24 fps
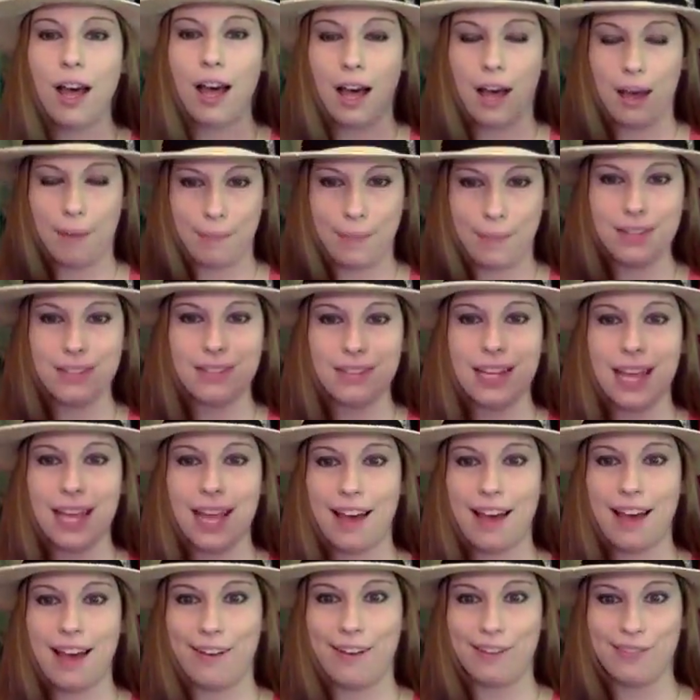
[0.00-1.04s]
up and
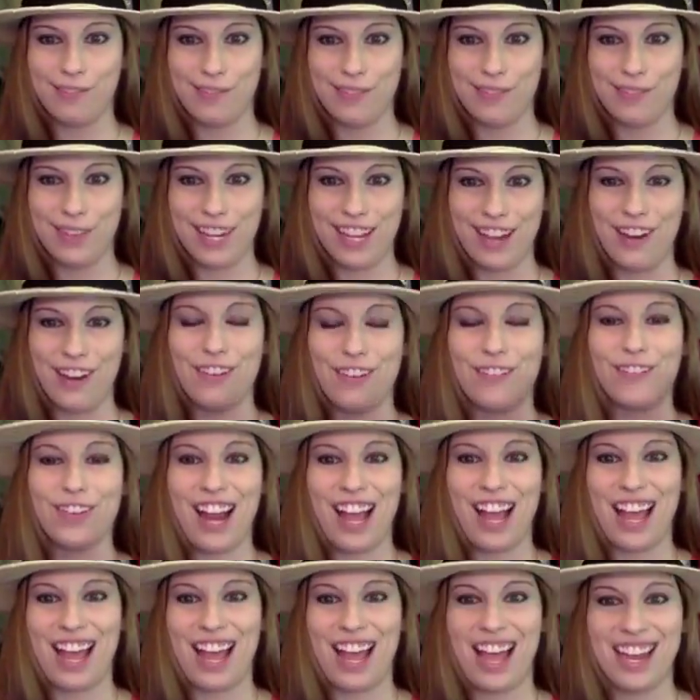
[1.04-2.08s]
down video
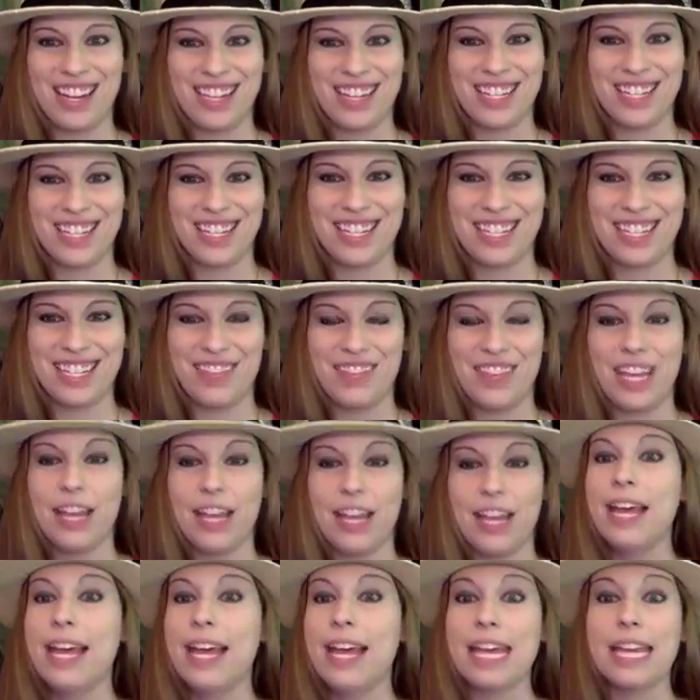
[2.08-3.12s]
for
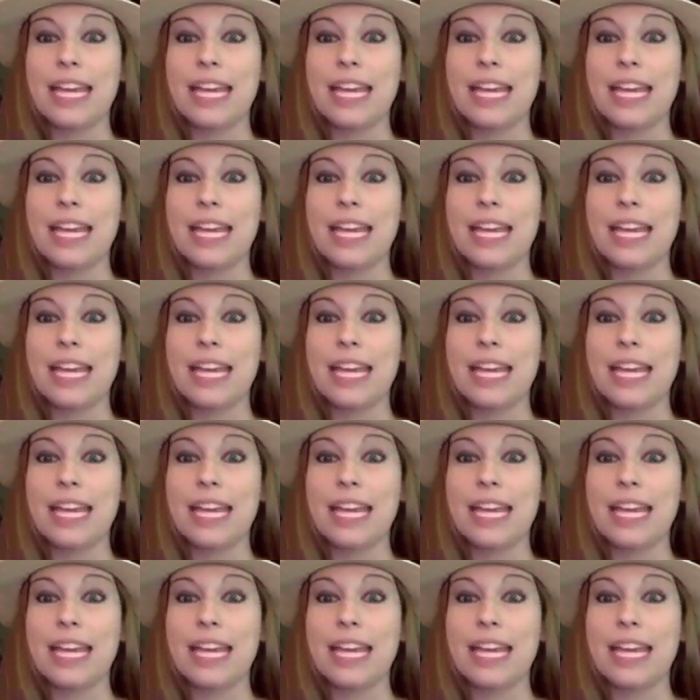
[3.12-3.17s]
IGTV.